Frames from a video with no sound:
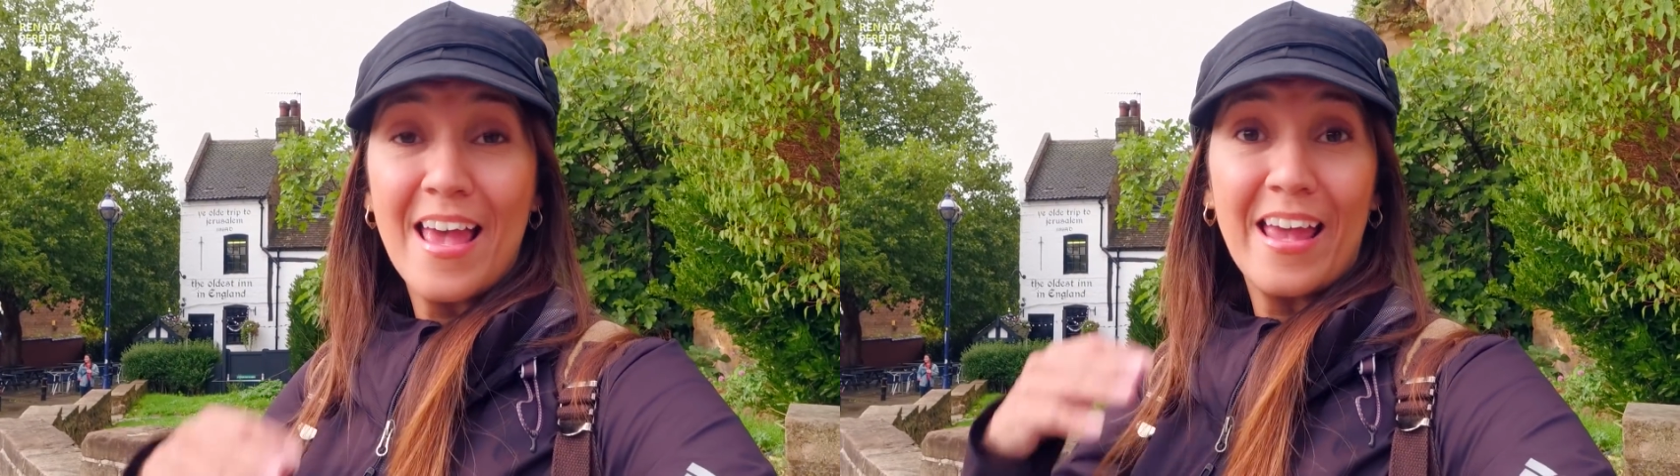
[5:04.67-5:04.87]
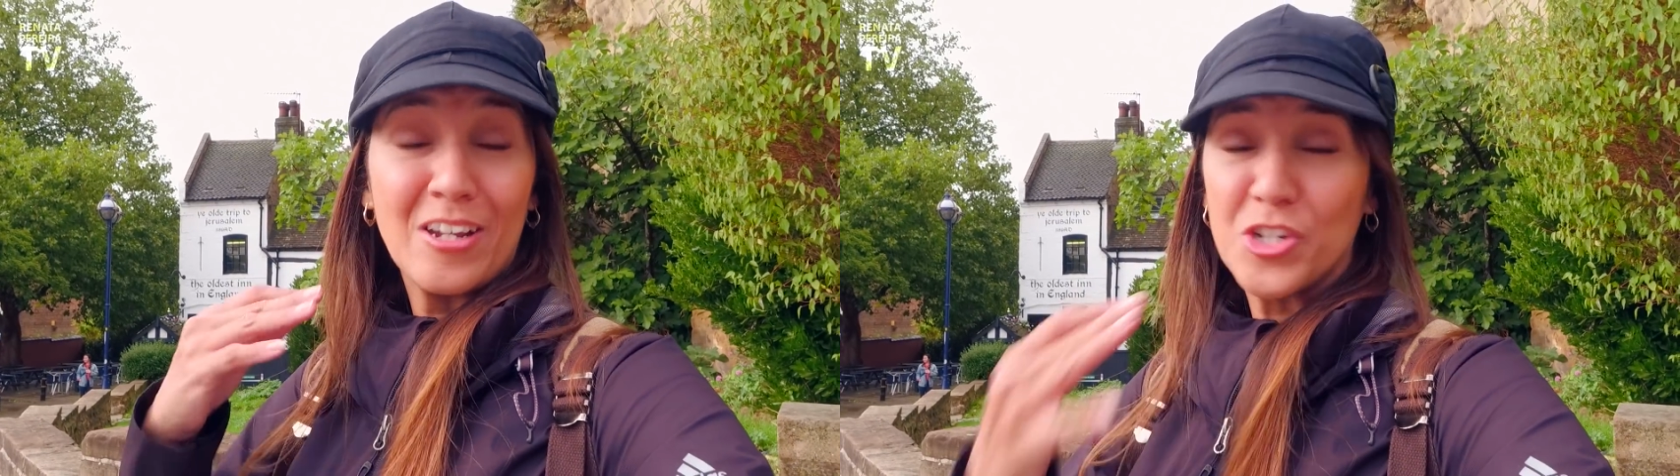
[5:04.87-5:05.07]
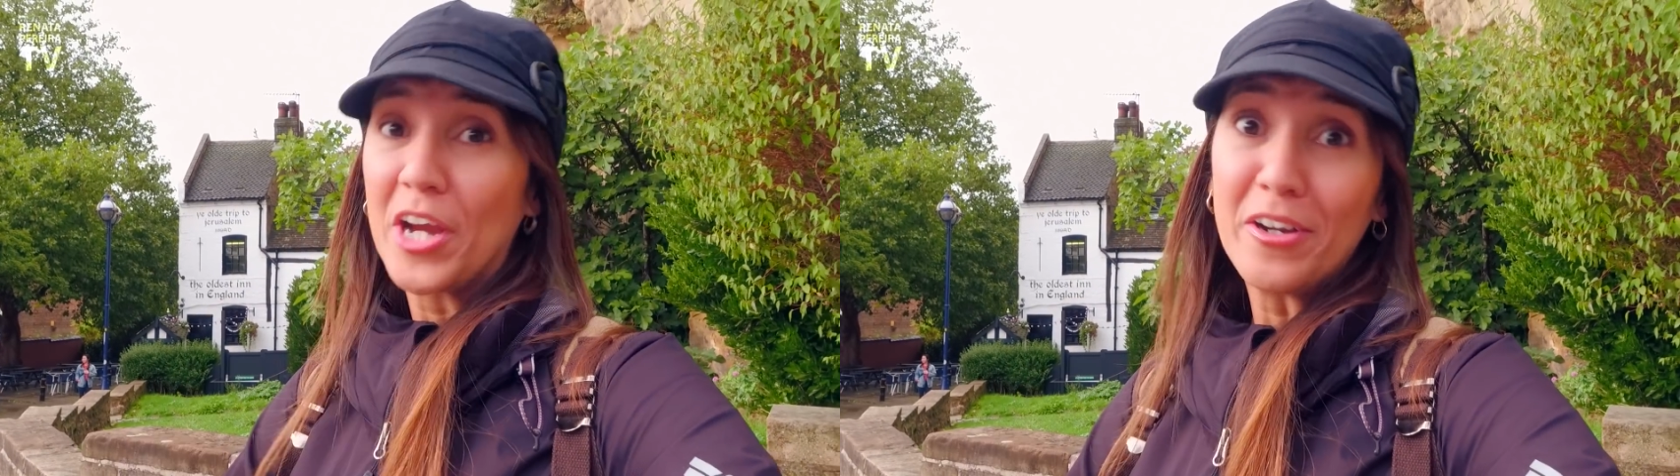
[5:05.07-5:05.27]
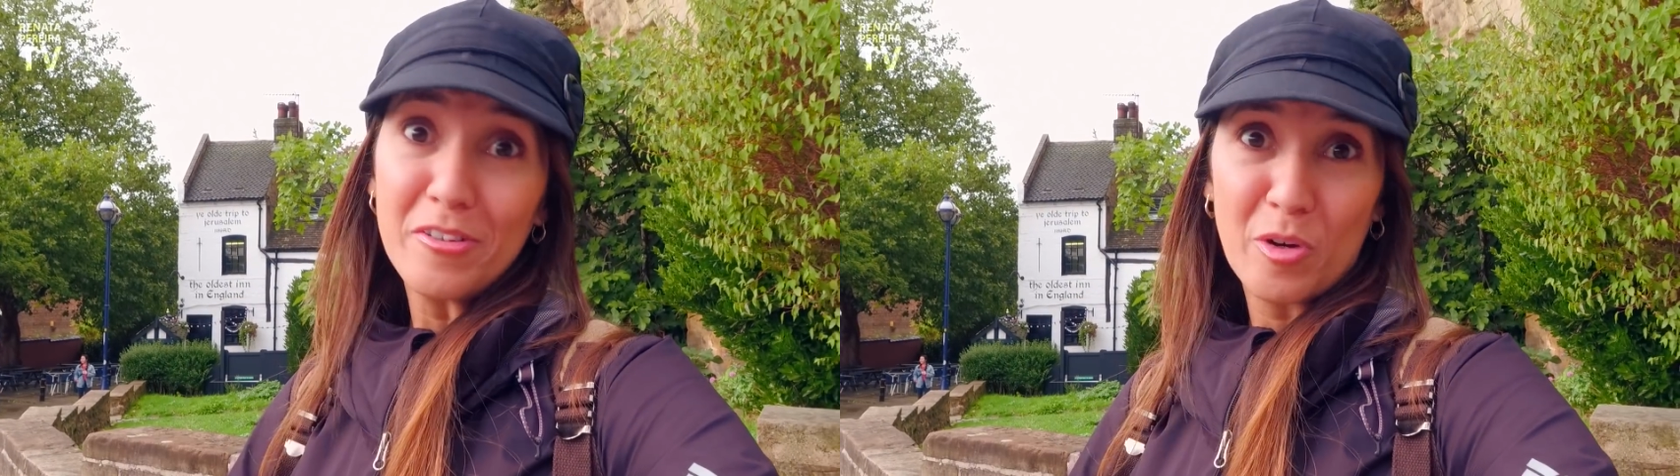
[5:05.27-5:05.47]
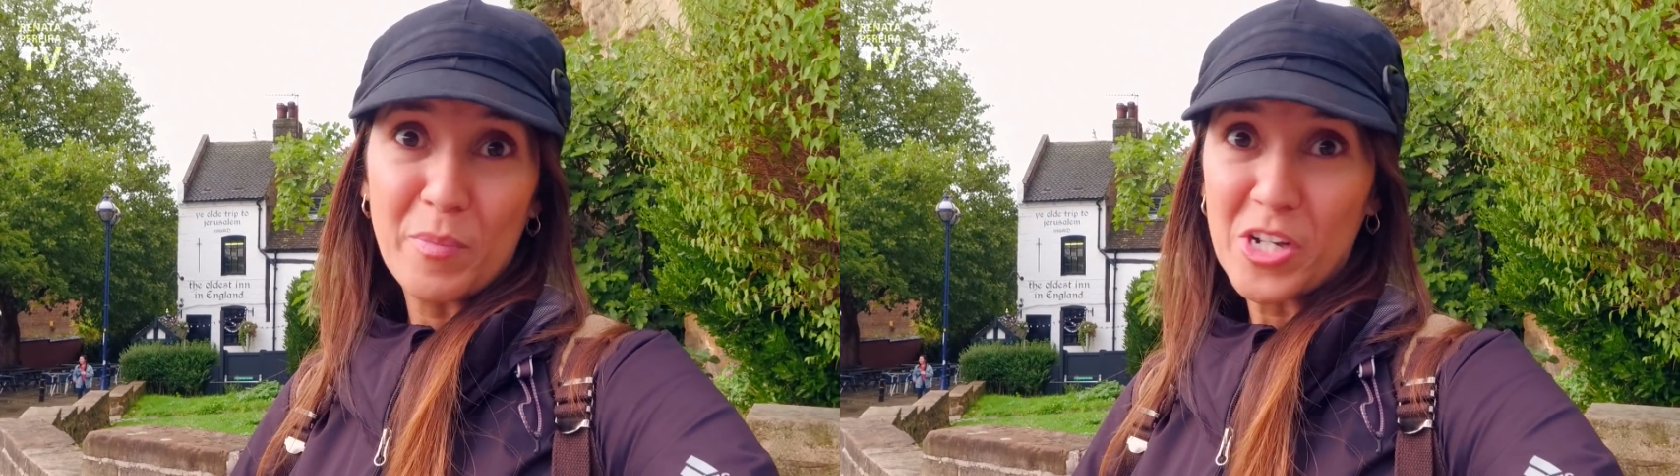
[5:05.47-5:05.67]
and sharing
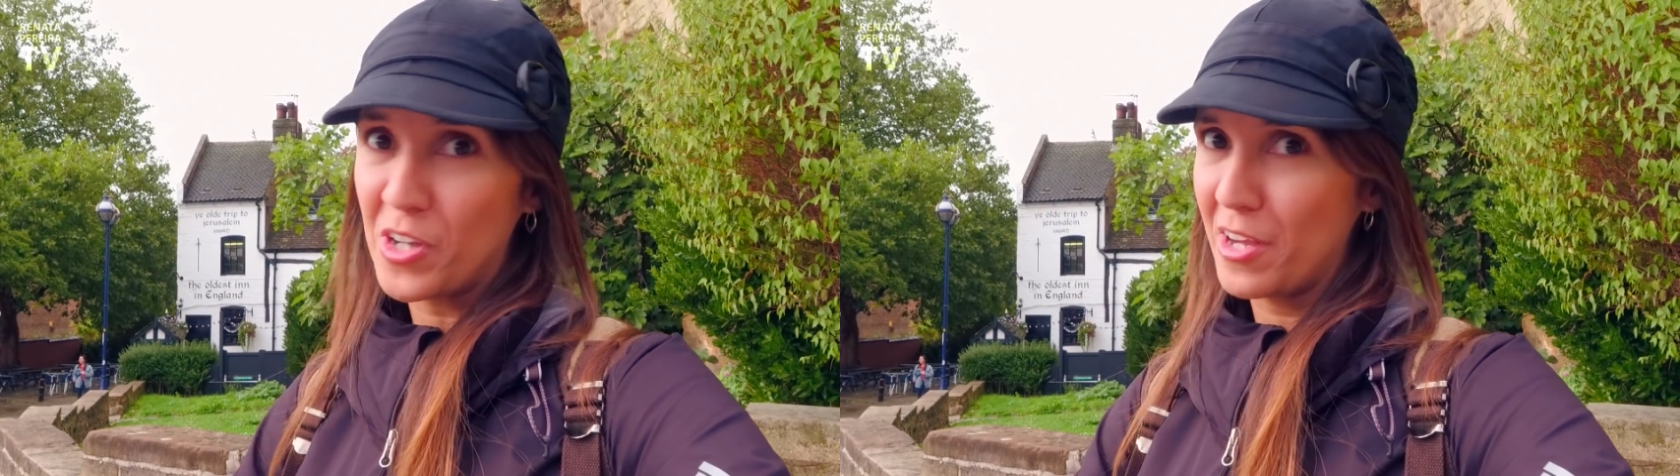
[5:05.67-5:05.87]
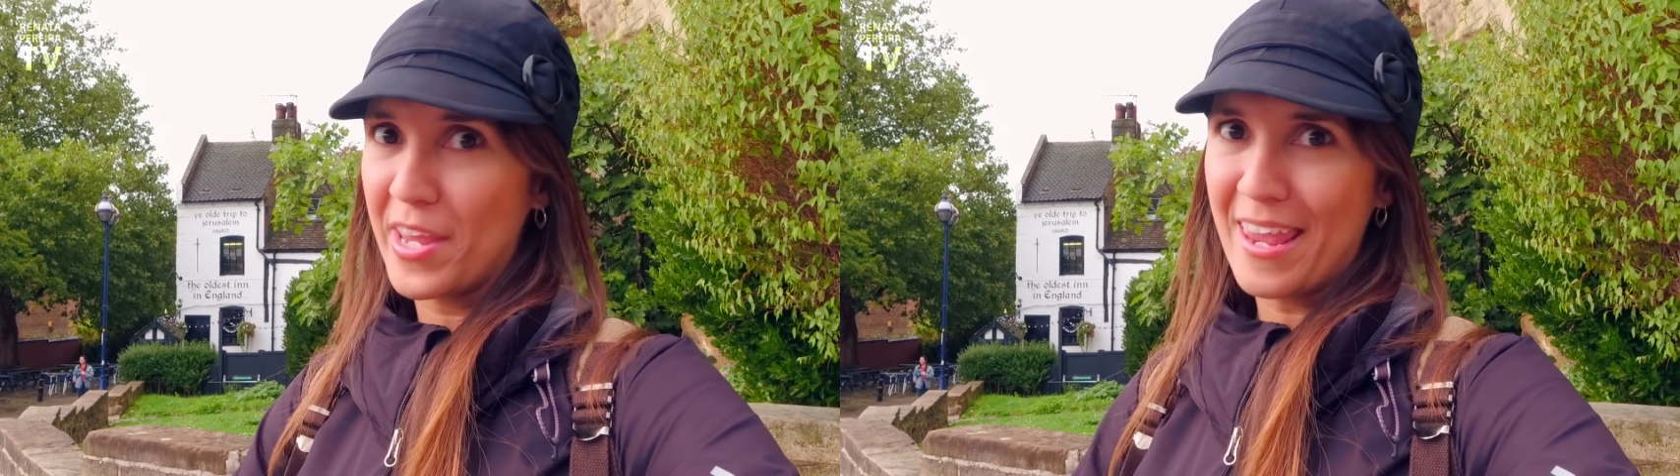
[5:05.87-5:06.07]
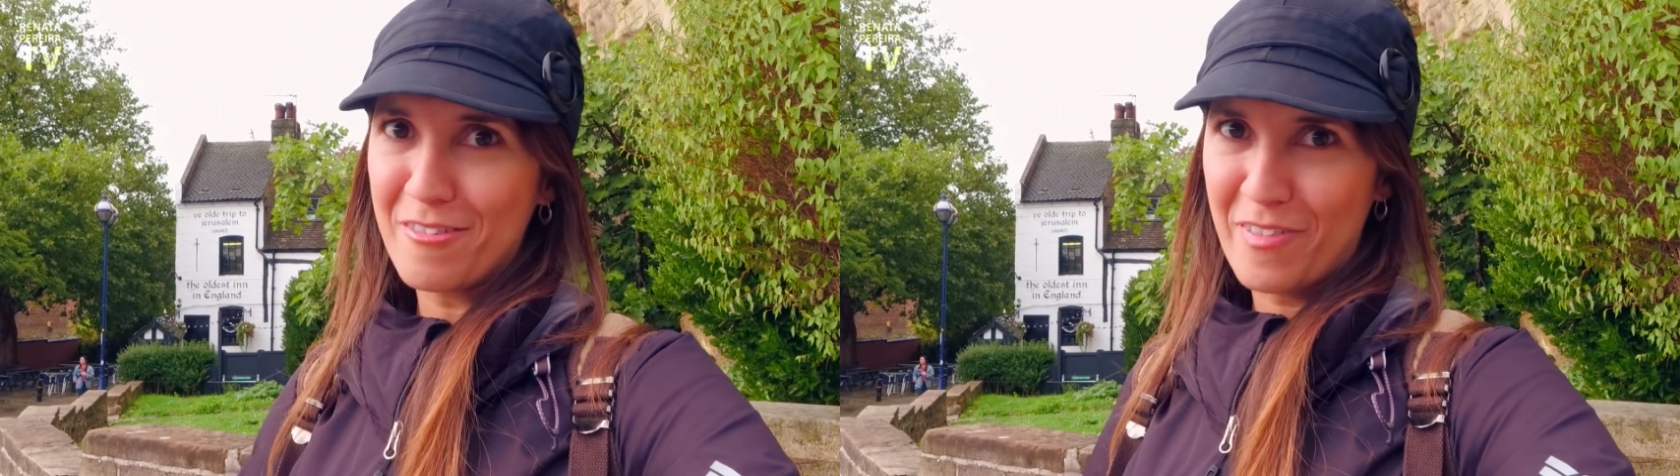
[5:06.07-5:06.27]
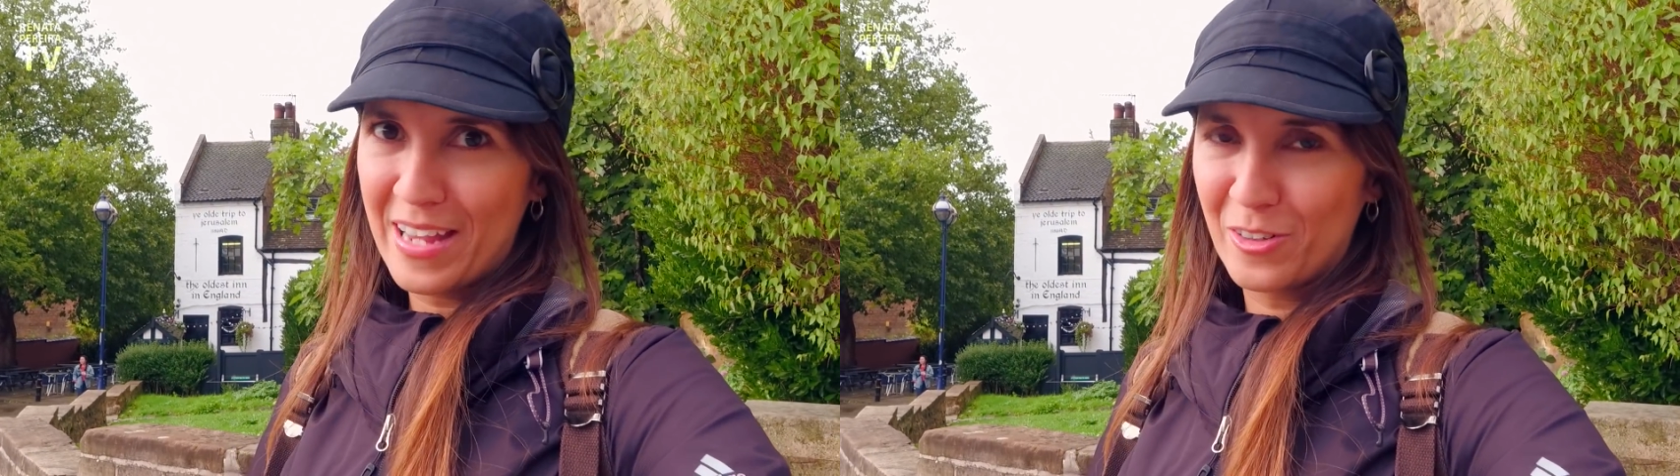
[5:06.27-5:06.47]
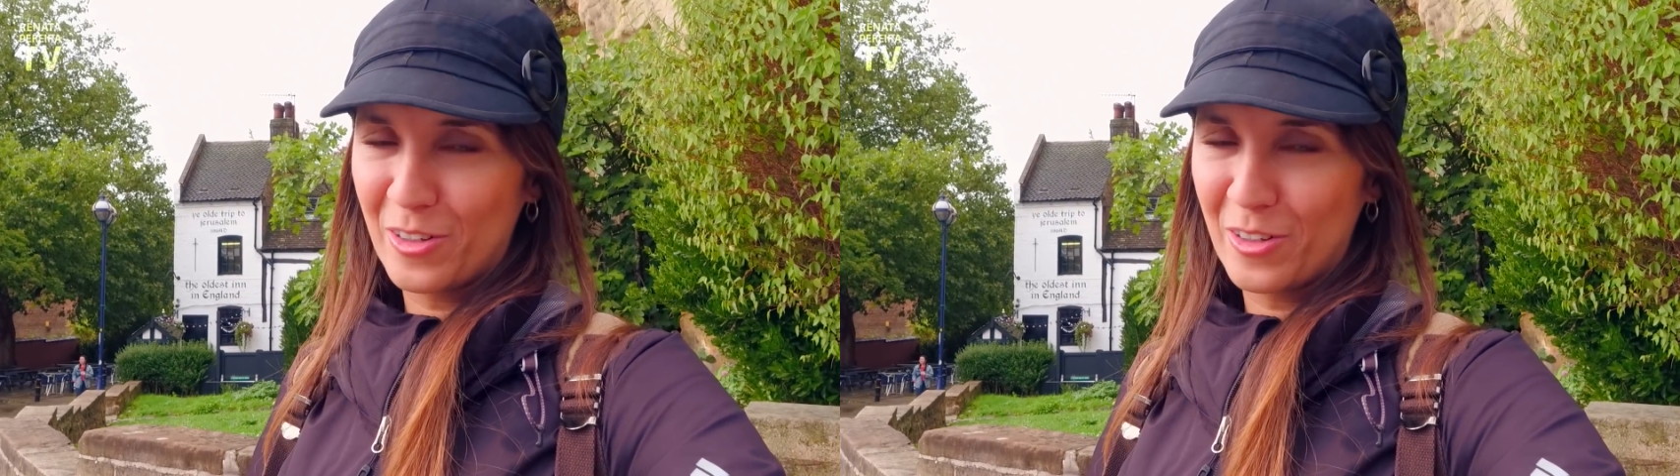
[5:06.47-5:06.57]
information that you can't find